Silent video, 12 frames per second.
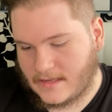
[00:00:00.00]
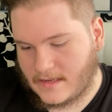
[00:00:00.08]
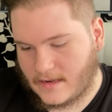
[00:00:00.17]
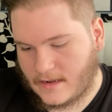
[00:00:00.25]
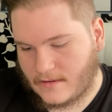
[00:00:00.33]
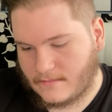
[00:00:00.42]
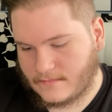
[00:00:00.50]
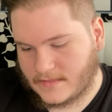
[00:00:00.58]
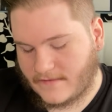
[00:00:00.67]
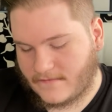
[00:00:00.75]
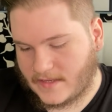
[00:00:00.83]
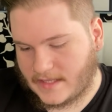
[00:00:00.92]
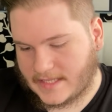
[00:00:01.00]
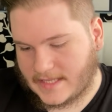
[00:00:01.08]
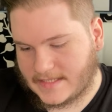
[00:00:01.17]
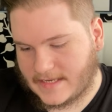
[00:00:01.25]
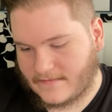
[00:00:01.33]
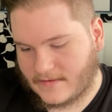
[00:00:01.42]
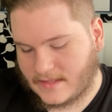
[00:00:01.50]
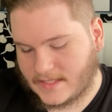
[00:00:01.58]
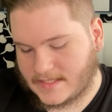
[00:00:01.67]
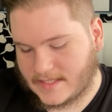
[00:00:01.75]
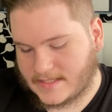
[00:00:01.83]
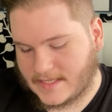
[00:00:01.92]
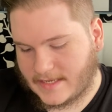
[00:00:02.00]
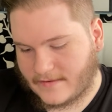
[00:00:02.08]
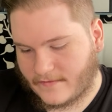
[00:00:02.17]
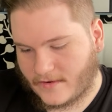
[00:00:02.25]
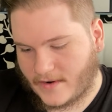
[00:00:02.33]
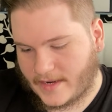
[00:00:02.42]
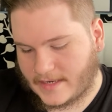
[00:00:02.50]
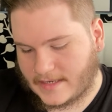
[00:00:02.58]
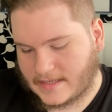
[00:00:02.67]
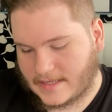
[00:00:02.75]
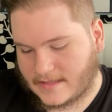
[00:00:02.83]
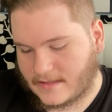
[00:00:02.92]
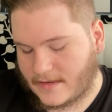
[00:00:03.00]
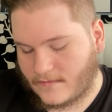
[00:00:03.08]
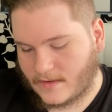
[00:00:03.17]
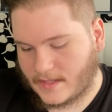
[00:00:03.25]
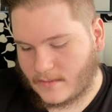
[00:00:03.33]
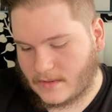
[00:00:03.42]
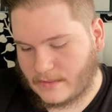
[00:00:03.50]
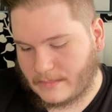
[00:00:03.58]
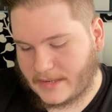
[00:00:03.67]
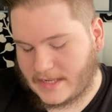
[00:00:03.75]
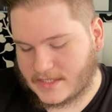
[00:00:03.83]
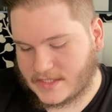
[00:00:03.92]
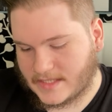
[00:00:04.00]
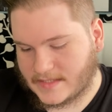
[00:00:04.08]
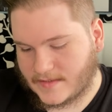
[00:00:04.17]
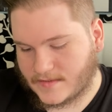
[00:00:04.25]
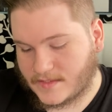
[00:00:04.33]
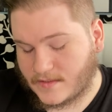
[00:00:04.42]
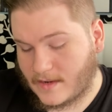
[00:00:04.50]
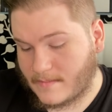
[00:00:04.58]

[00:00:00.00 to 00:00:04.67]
You know, they feel like they definitely did take it for granted and I, they really want to apologize here too.